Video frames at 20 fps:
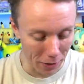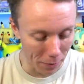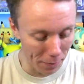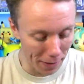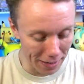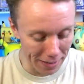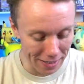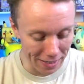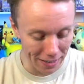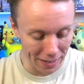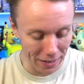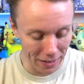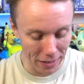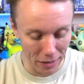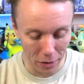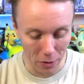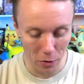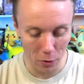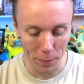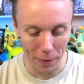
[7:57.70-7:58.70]
amazing in
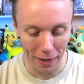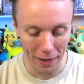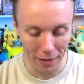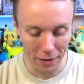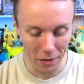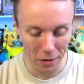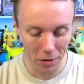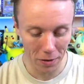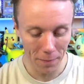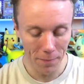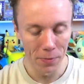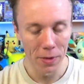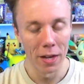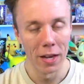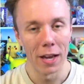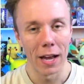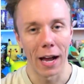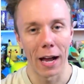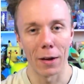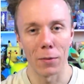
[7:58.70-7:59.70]
these two packets.
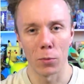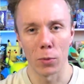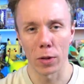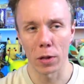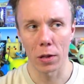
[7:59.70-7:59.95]
And with